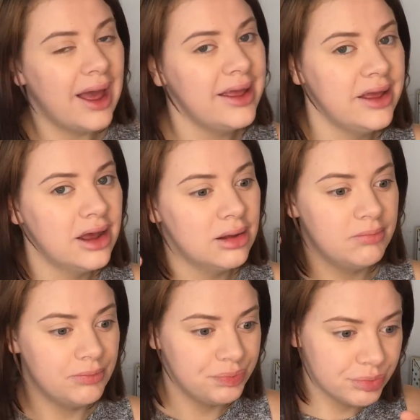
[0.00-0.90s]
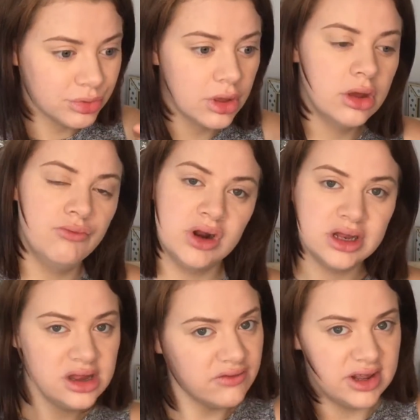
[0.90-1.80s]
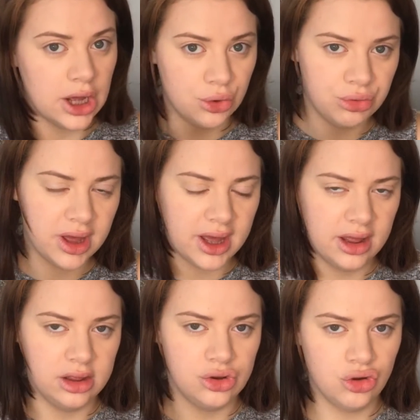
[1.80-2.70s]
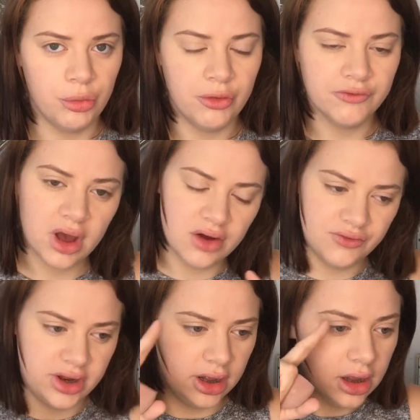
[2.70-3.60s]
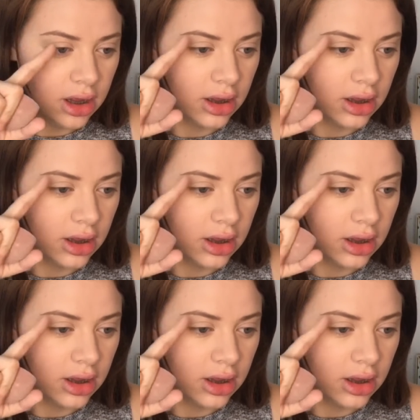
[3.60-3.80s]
a relatively okay job of covering